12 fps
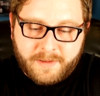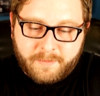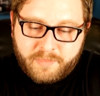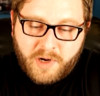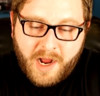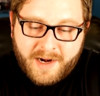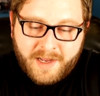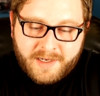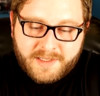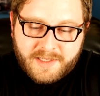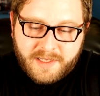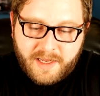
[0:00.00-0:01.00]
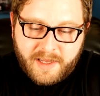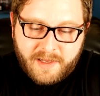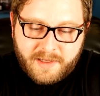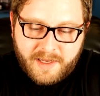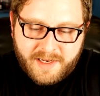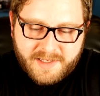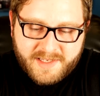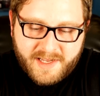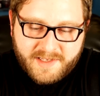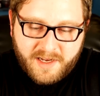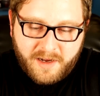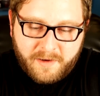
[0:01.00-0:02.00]
product, and it
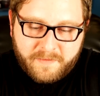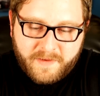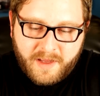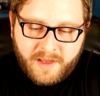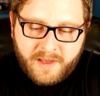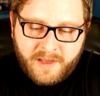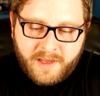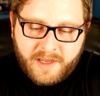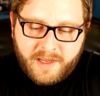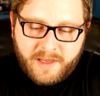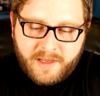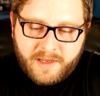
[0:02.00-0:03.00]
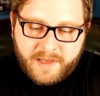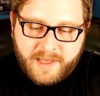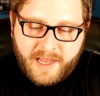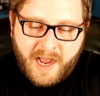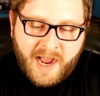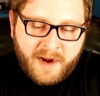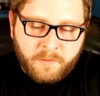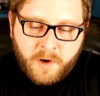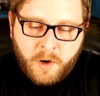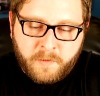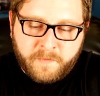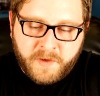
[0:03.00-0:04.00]
says of
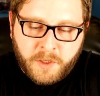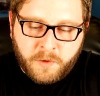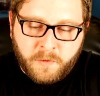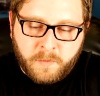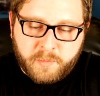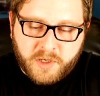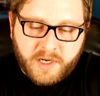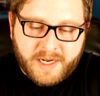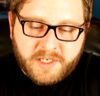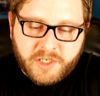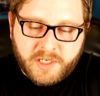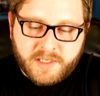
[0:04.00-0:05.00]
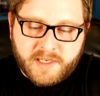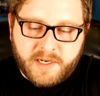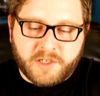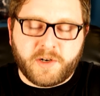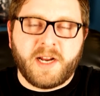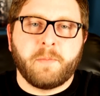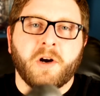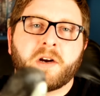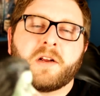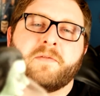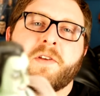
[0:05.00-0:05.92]
Cairo View Productions and a trademark of